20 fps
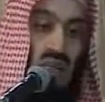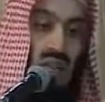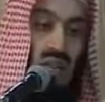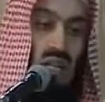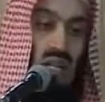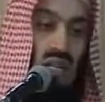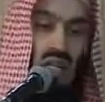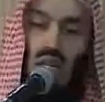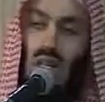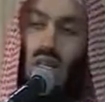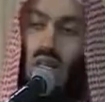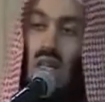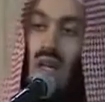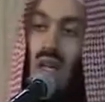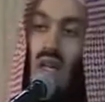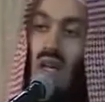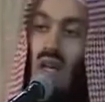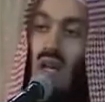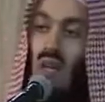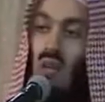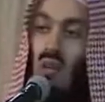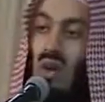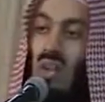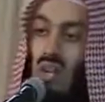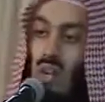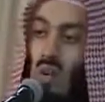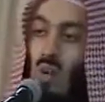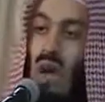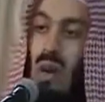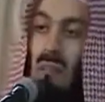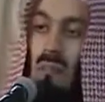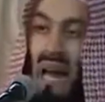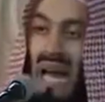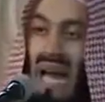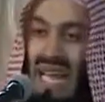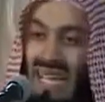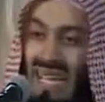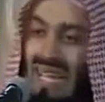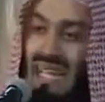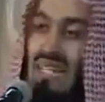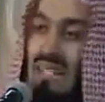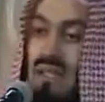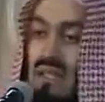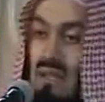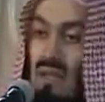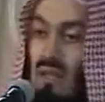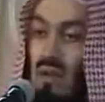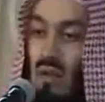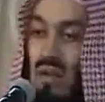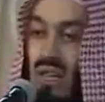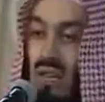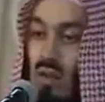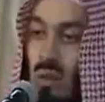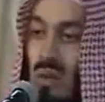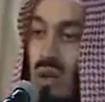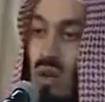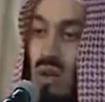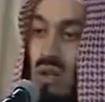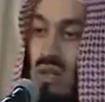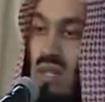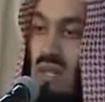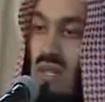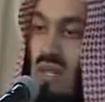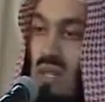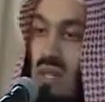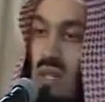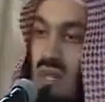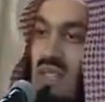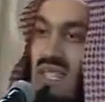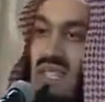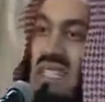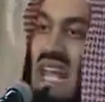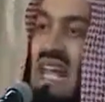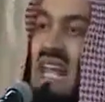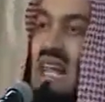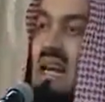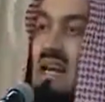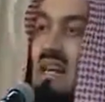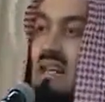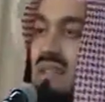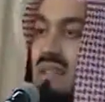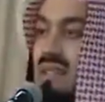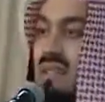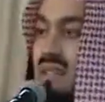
Then, when you are buying, you need to be considerate of the seller.